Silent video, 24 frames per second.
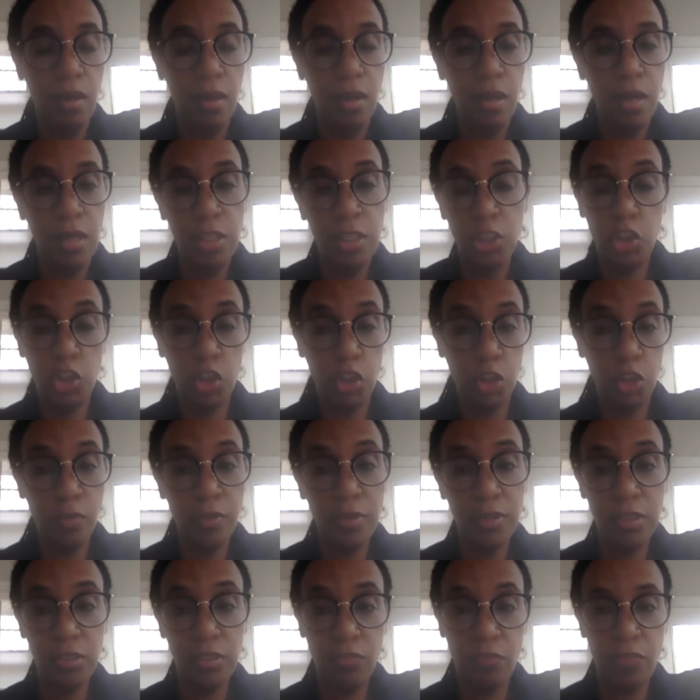an
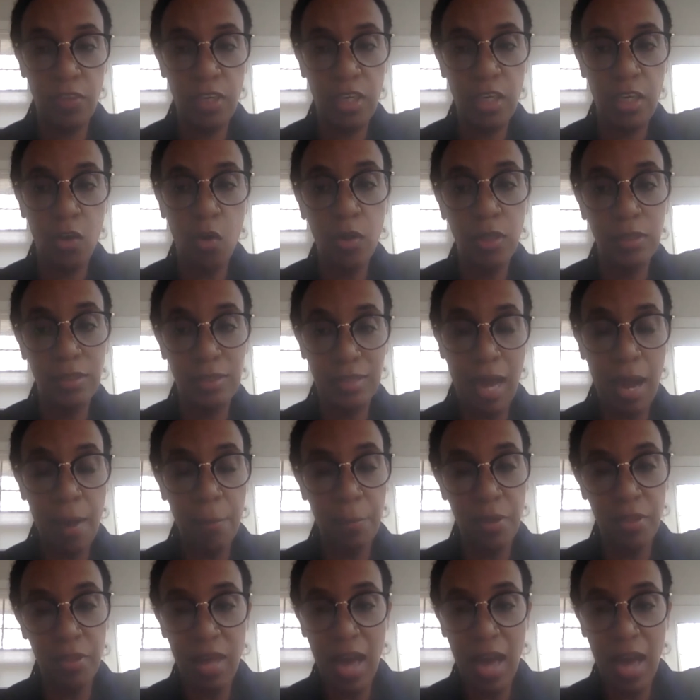insurance fee on top of the